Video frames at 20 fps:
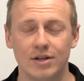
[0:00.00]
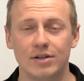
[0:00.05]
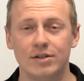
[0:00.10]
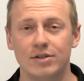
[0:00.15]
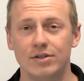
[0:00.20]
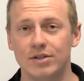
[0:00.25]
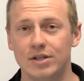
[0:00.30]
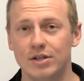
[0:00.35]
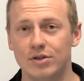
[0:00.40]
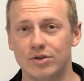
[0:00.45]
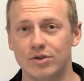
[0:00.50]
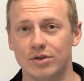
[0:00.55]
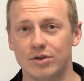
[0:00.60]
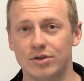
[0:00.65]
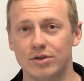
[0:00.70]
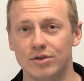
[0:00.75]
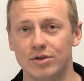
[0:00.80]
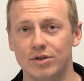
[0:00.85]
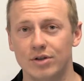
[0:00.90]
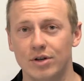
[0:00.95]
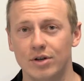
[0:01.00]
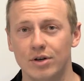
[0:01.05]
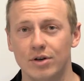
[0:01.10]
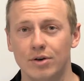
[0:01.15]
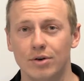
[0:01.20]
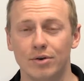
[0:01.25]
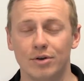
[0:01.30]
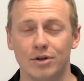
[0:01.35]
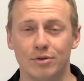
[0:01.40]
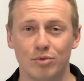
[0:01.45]
seizures,
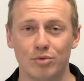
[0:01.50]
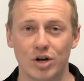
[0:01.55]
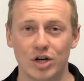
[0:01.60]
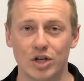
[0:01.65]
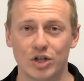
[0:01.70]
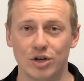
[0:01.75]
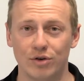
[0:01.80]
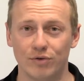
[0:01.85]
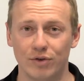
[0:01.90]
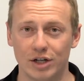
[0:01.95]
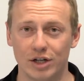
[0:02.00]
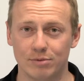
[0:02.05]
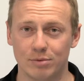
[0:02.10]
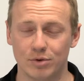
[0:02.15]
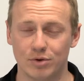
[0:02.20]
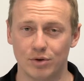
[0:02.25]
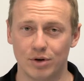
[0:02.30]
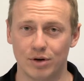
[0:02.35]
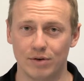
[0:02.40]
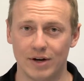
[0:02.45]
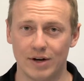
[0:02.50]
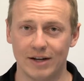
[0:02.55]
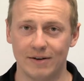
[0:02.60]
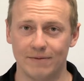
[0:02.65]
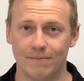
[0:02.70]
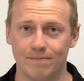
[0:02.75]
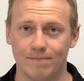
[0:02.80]
or depression in respiratory rate.